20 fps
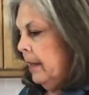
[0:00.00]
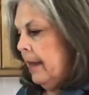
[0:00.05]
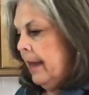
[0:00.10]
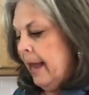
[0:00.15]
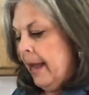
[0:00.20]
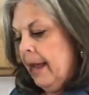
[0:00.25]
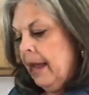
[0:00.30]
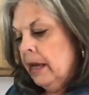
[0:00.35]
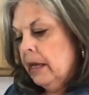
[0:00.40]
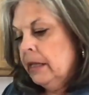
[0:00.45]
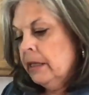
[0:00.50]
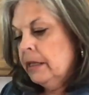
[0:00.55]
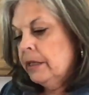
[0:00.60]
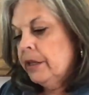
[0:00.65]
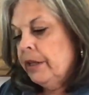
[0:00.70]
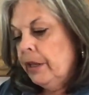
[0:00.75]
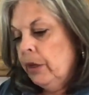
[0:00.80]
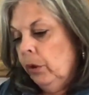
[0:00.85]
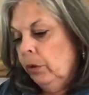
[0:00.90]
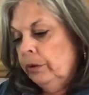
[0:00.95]
and
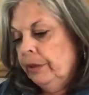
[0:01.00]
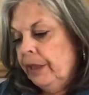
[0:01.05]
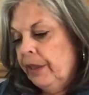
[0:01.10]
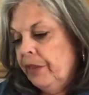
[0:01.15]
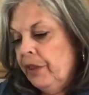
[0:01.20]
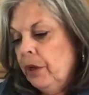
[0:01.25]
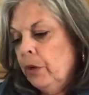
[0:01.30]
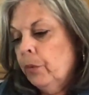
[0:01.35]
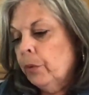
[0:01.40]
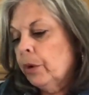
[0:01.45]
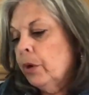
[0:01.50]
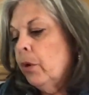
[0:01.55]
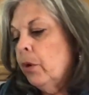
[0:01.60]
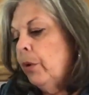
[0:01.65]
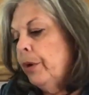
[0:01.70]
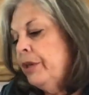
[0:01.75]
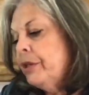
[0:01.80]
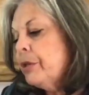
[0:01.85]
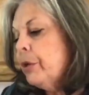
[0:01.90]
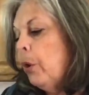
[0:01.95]
the only thing we're
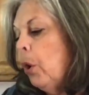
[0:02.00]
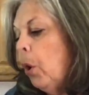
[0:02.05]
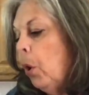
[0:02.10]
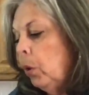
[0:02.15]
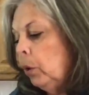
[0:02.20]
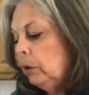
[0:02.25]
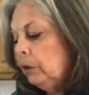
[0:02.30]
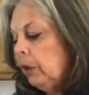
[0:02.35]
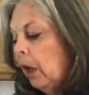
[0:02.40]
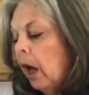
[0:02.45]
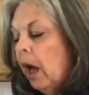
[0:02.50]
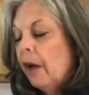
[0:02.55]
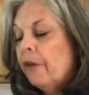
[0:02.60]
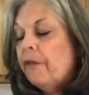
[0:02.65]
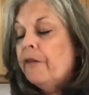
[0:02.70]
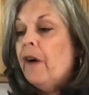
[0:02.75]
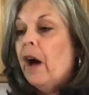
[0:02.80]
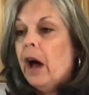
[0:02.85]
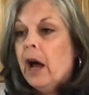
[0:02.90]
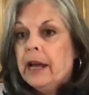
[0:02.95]
going to hold off
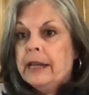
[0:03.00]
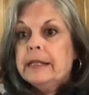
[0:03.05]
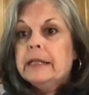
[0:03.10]
on